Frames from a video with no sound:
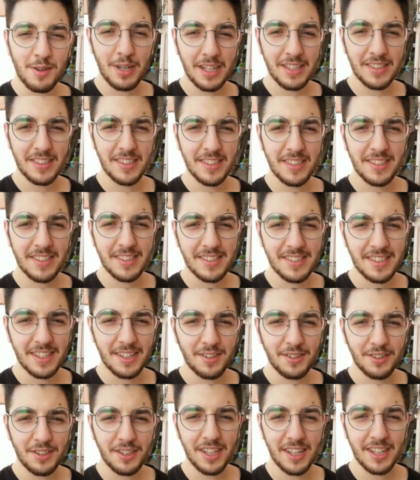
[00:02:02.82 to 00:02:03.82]
attend the
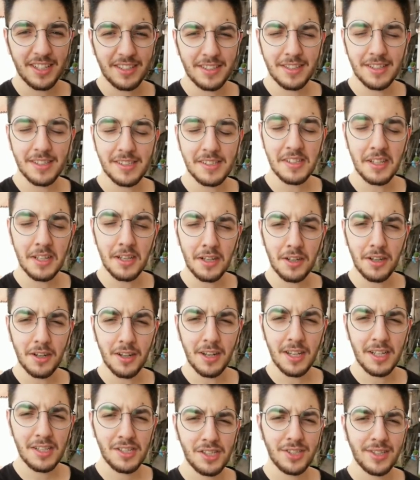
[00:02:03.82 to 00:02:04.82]
second year at Tilsley
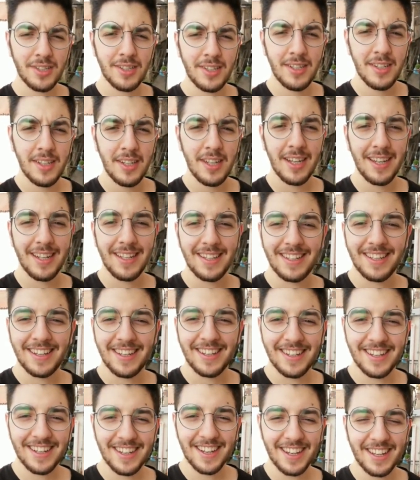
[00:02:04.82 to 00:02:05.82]
College, and
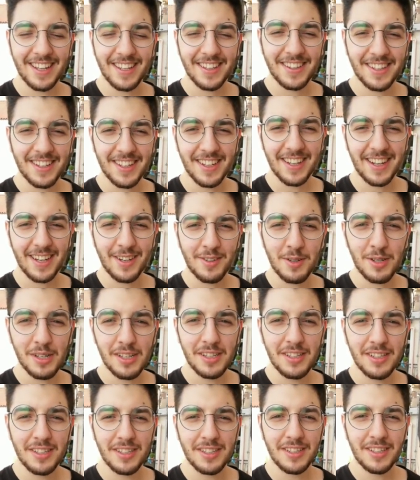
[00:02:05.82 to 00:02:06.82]
then I think I will
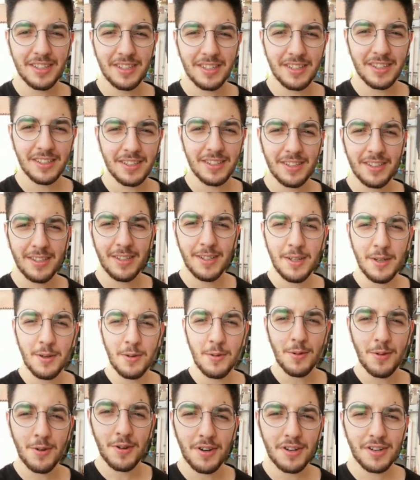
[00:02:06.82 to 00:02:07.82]
uh,
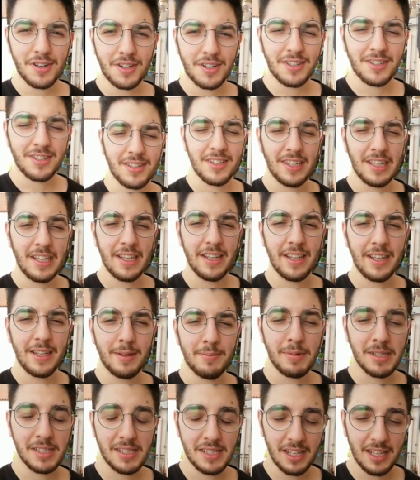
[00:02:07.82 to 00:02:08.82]
work
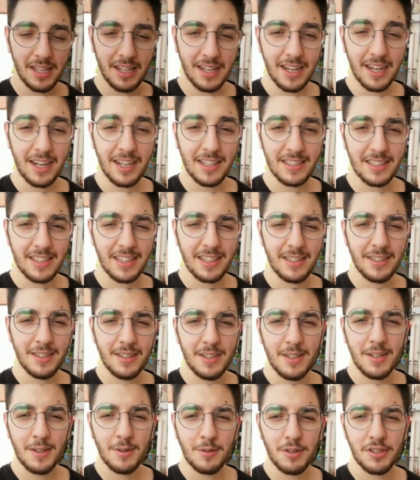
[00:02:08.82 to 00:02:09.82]
in Basilicata,
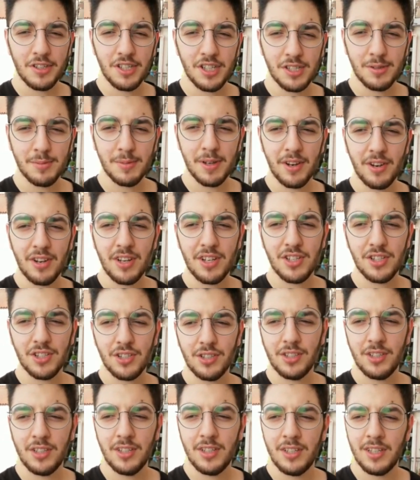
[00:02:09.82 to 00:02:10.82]
which is my
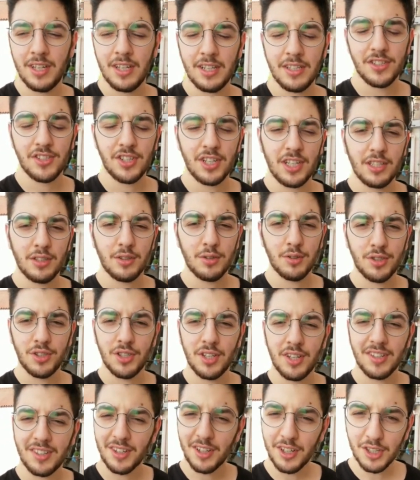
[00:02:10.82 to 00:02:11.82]
region, and trying to
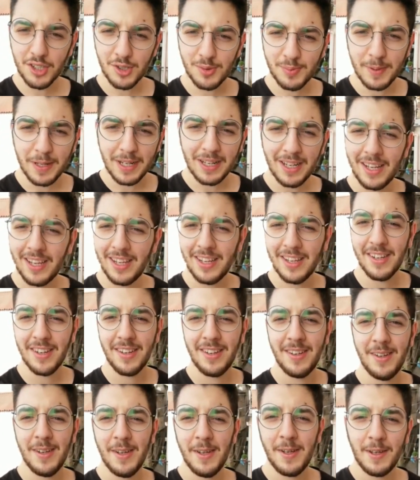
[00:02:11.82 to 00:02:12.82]
share the gospel here.
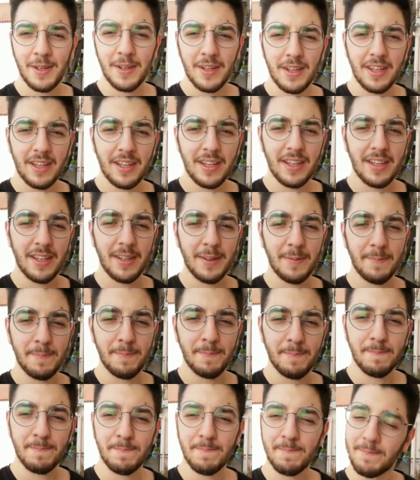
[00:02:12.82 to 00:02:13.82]

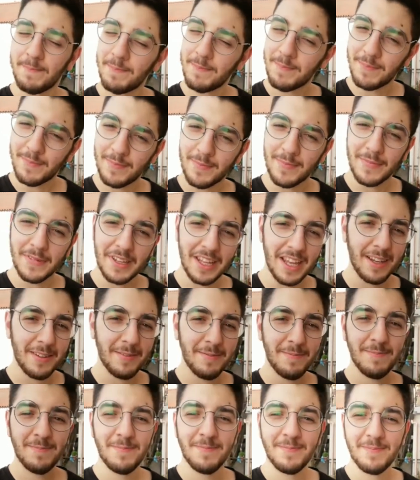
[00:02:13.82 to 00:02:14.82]
Um, yeah,
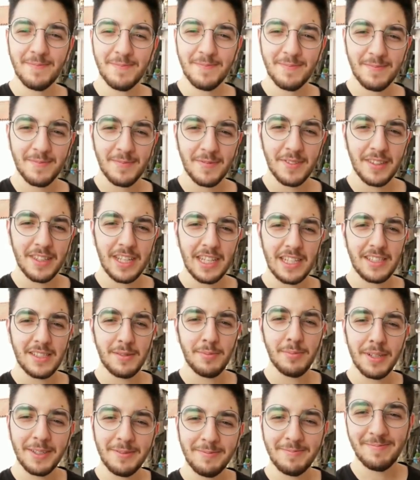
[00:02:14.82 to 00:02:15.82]
that's
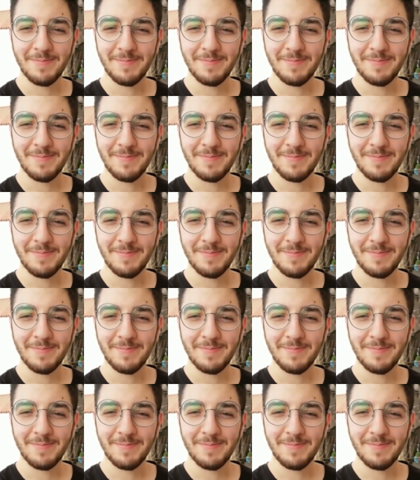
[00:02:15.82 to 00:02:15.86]
me.